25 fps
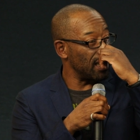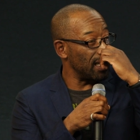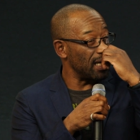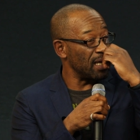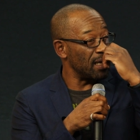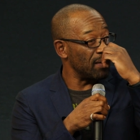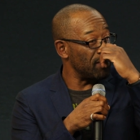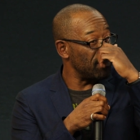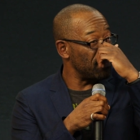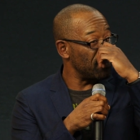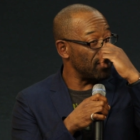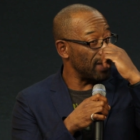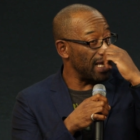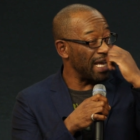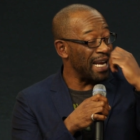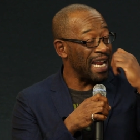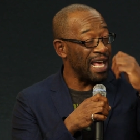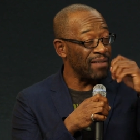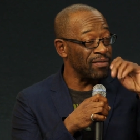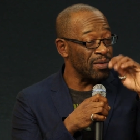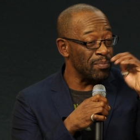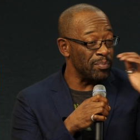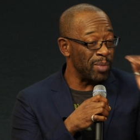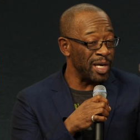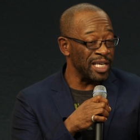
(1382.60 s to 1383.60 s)
um, and
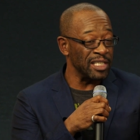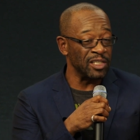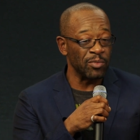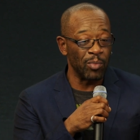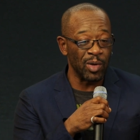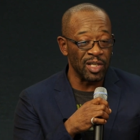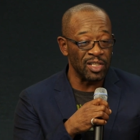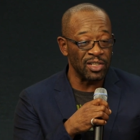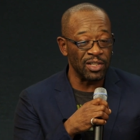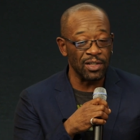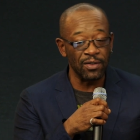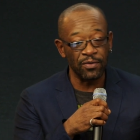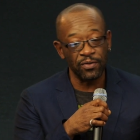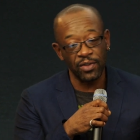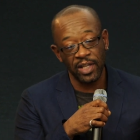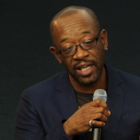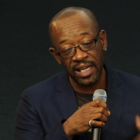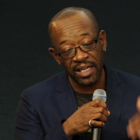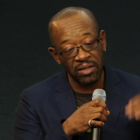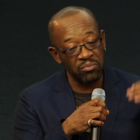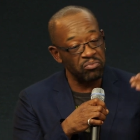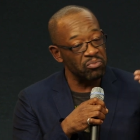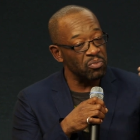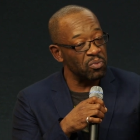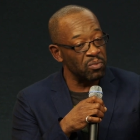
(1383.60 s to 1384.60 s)
having based myself
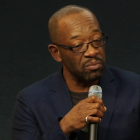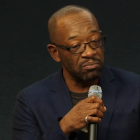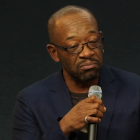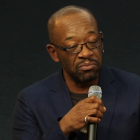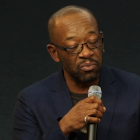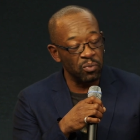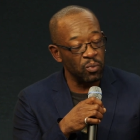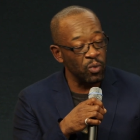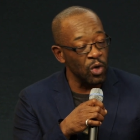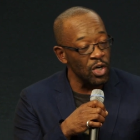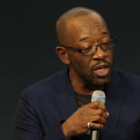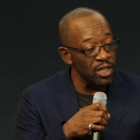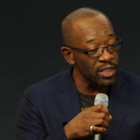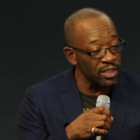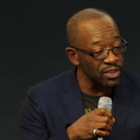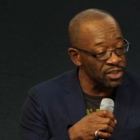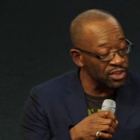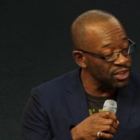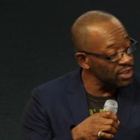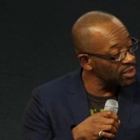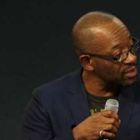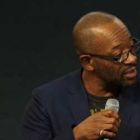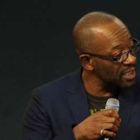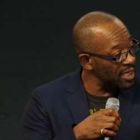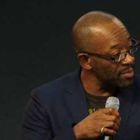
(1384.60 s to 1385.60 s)
there, work has
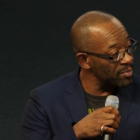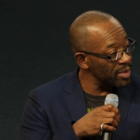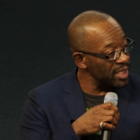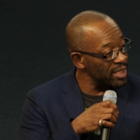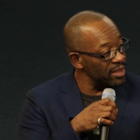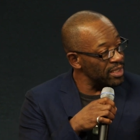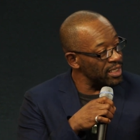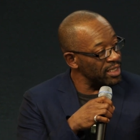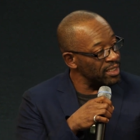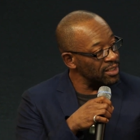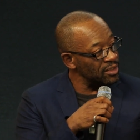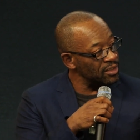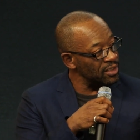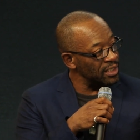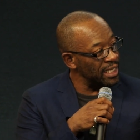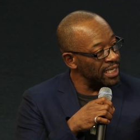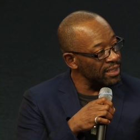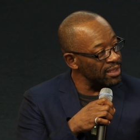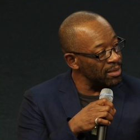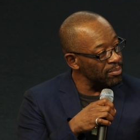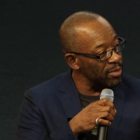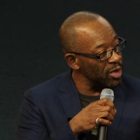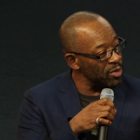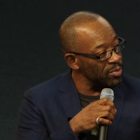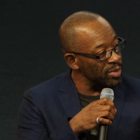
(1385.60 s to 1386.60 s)
just come in that has,
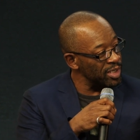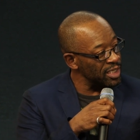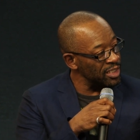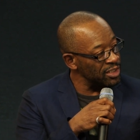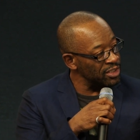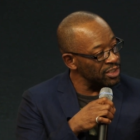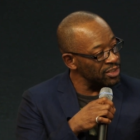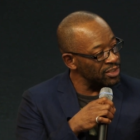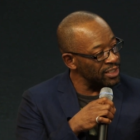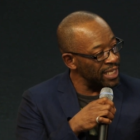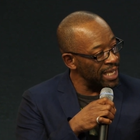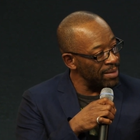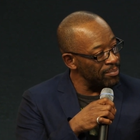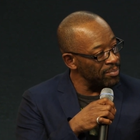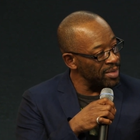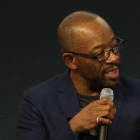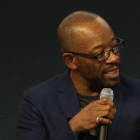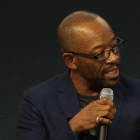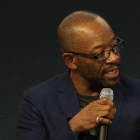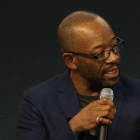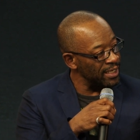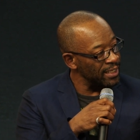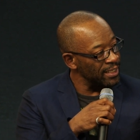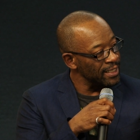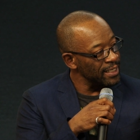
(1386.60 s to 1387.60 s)
at the moment has just kept me
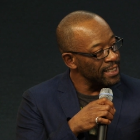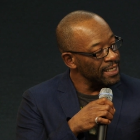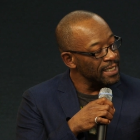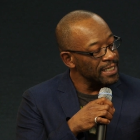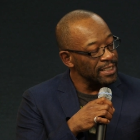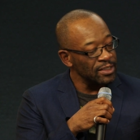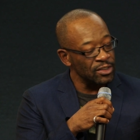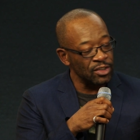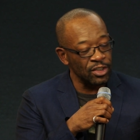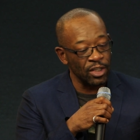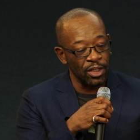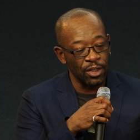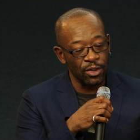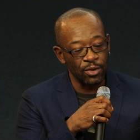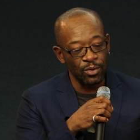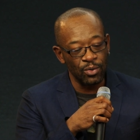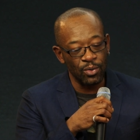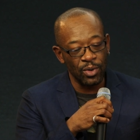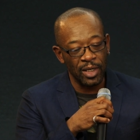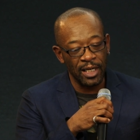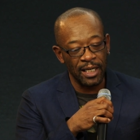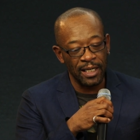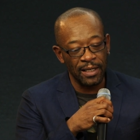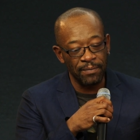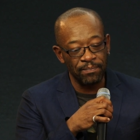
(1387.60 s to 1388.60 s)
there. Mm.
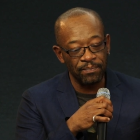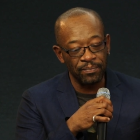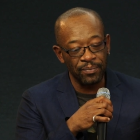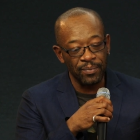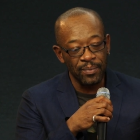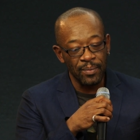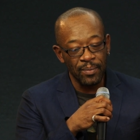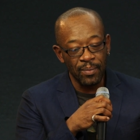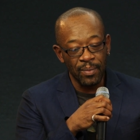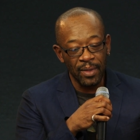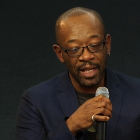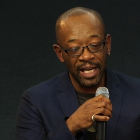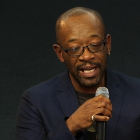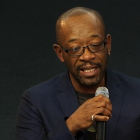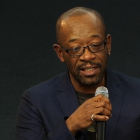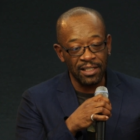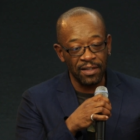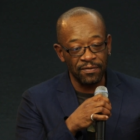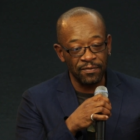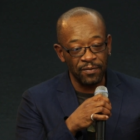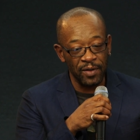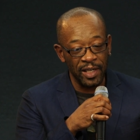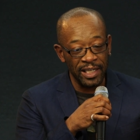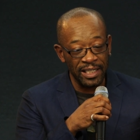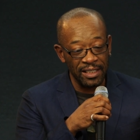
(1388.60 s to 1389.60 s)
So um, it's
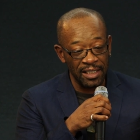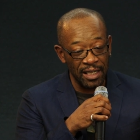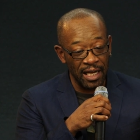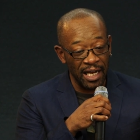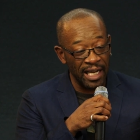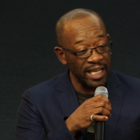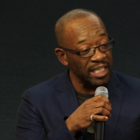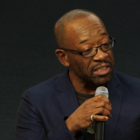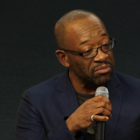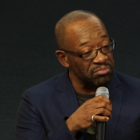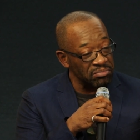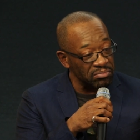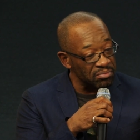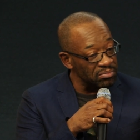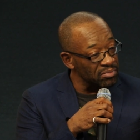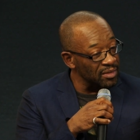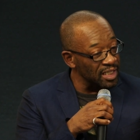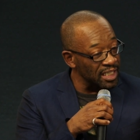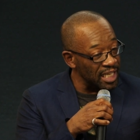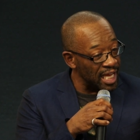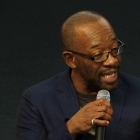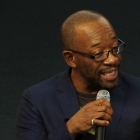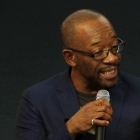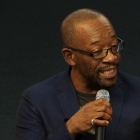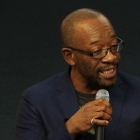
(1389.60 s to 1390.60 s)
a, it, I
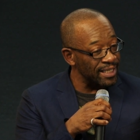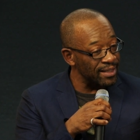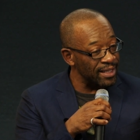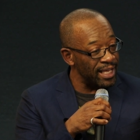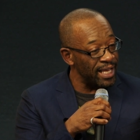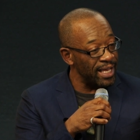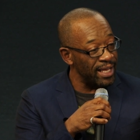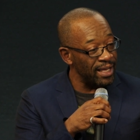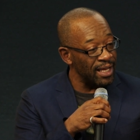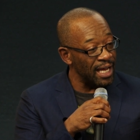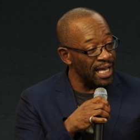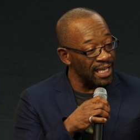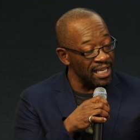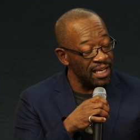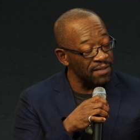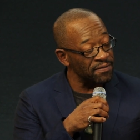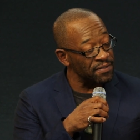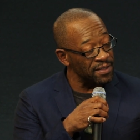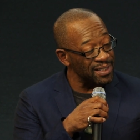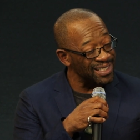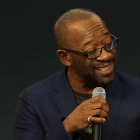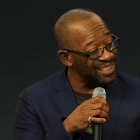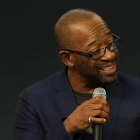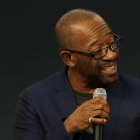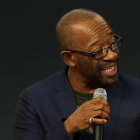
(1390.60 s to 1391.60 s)
like it there. I
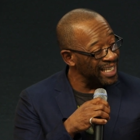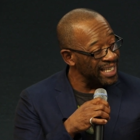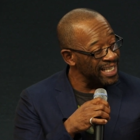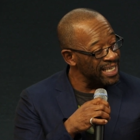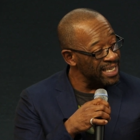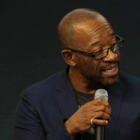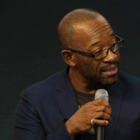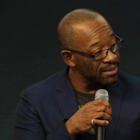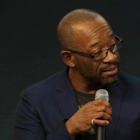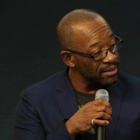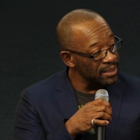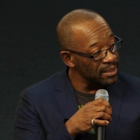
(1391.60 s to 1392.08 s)
love the sea.